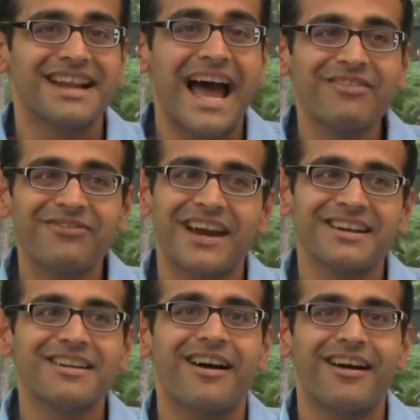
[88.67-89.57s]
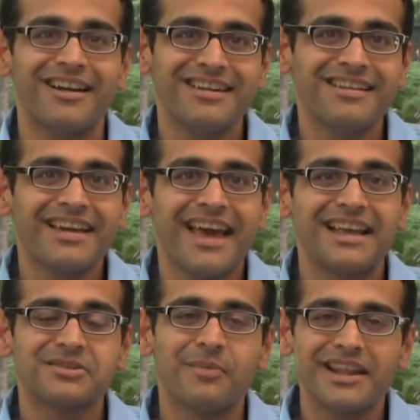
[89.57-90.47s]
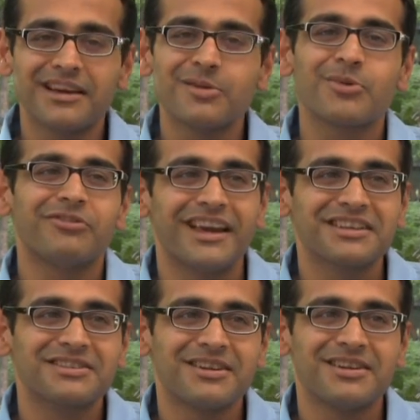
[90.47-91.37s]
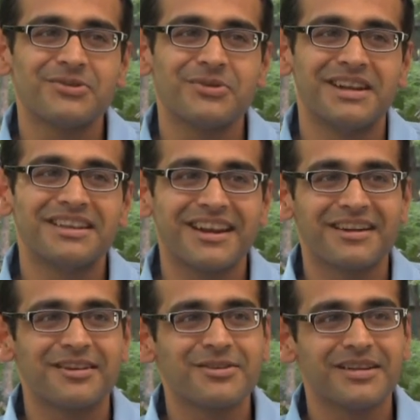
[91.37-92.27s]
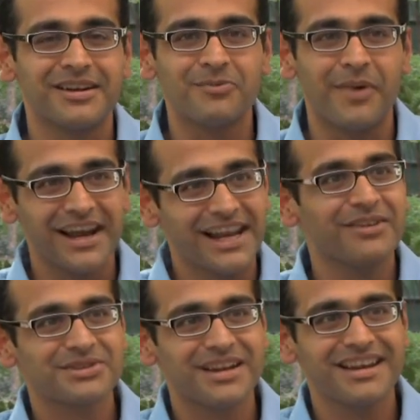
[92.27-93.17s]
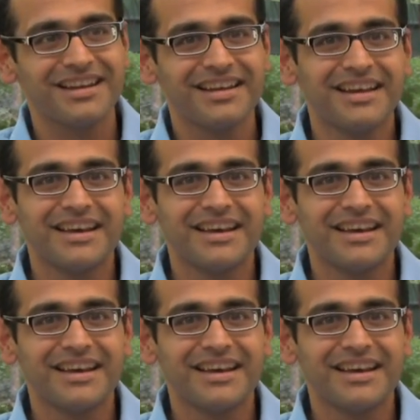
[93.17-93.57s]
and I find it hard as a medical professional to integrate it into my lifestyle.